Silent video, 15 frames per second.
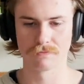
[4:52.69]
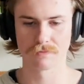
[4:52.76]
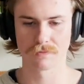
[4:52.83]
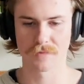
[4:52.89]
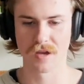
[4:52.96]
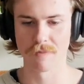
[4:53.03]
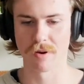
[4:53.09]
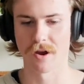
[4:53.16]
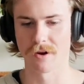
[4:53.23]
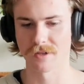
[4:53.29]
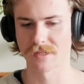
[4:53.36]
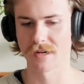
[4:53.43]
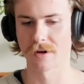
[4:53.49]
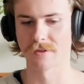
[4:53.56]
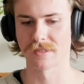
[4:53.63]

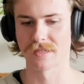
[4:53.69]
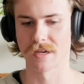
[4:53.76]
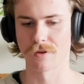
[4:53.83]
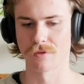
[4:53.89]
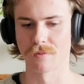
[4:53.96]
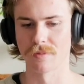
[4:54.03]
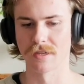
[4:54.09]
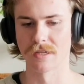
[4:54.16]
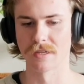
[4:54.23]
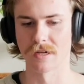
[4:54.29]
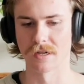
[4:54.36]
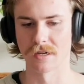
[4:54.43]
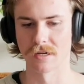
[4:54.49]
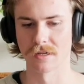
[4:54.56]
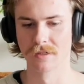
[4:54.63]
comparison I would say would be,
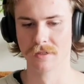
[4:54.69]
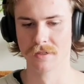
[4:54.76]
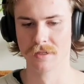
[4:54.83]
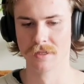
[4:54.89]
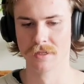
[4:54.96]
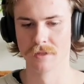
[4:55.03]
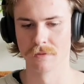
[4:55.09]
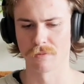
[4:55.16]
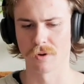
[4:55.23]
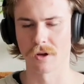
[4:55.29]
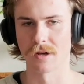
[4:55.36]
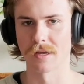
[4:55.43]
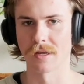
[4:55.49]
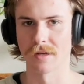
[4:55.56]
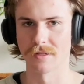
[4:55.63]
we're
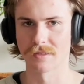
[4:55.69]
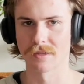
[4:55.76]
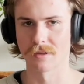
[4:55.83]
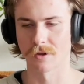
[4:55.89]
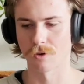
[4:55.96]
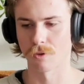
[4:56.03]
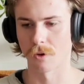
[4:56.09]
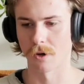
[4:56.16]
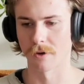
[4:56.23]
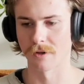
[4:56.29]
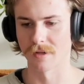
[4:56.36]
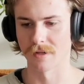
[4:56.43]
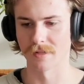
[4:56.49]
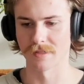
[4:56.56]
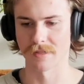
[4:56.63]
gonna get into the
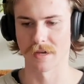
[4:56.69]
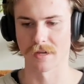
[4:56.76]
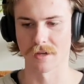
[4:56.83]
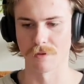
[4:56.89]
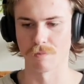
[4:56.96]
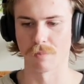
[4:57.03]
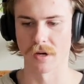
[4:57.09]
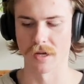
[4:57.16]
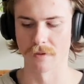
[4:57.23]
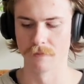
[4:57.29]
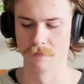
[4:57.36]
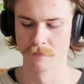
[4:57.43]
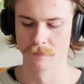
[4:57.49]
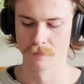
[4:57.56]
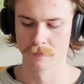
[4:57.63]
quality in a second, but
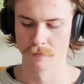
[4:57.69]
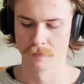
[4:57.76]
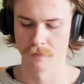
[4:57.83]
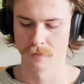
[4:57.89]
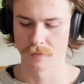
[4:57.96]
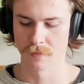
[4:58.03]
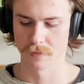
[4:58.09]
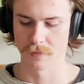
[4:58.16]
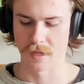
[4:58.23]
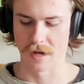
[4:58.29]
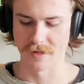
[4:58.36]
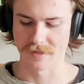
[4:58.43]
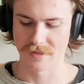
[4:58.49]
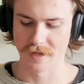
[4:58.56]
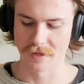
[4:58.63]

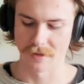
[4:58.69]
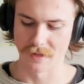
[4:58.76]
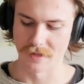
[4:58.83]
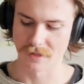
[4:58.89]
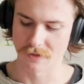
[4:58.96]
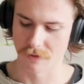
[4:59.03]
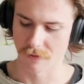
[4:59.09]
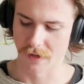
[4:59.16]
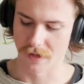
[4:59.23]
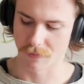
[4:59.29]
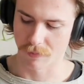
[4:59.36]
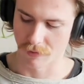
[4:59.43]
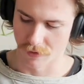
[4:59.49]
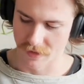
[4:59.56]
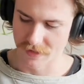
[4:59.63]
I'd say these are
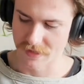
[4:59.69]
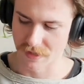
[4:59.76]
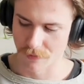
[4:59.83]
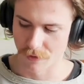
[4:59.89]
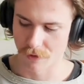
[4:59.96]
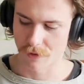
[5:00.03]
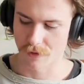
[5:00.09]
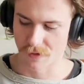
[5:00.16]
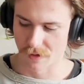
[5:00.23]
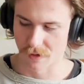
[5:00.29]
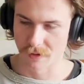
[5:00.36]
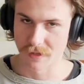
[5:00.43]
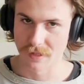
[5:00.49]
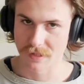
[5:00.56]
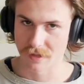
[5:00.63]
like pretty similar
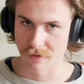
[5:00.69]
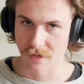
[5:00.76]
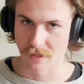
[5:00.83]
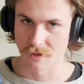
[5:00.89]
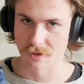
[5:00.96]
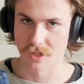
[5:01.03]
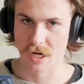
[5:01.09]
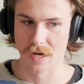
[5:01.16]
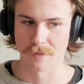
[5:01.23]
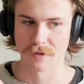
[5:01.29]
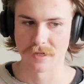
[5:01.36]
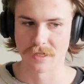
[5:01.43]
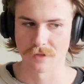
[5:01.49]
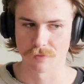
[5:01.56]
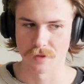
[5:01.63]
quality to like your
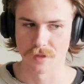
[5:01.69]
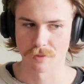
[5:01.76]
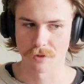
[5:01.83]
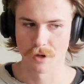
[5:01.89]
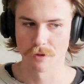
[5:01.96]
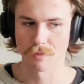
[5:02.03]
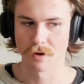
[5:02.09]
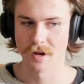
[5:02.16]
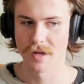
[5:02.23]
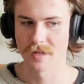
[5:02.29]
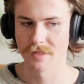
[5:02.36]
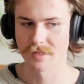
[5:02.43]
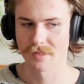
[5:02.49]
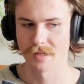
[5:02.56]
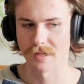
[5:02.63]
Japanese repro
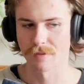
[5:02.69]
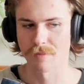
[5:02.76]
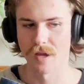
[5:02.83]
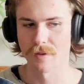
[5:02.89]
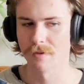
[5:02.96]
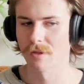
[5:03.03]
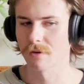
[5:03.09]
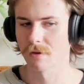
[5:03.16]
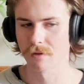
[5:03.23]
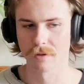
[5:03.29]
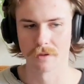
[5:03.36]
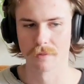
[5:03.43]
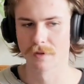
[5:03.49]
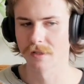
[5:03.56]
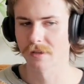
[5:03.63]
brands. Like maybe they're a
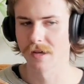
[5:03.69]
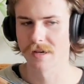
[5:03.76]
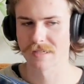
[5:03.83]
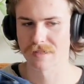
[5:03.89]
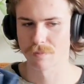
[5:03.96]
little bit less,